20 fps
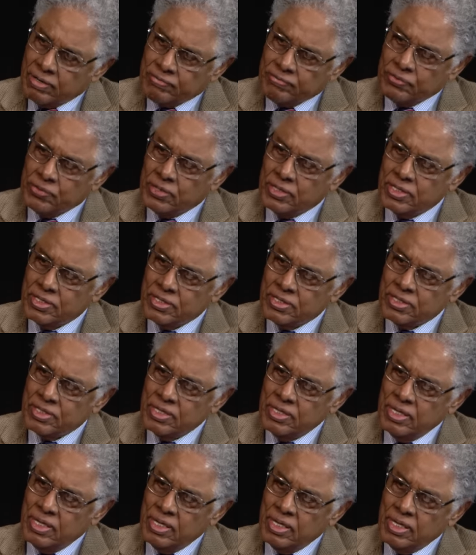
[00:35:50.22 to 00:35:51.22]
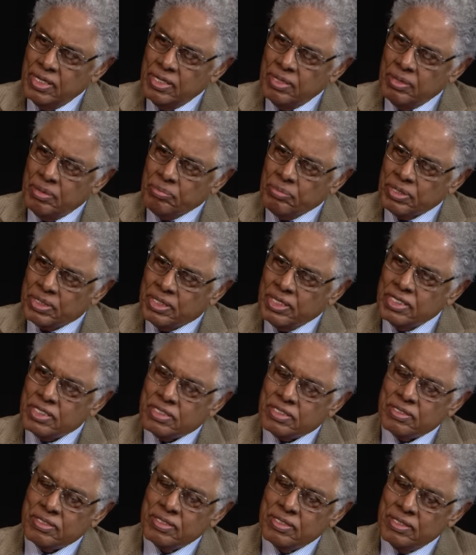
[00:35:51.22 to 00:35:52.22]
Air Force. But
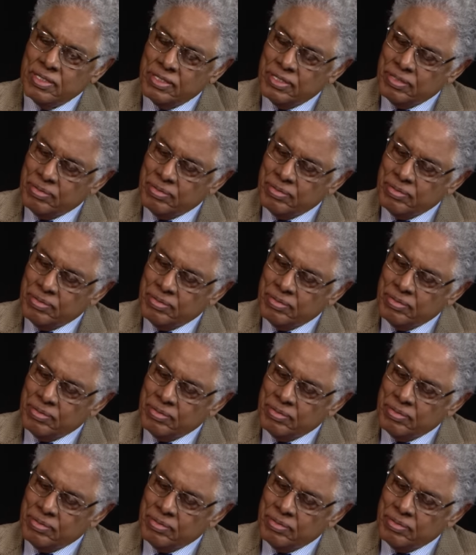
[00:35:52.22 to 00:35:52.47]
this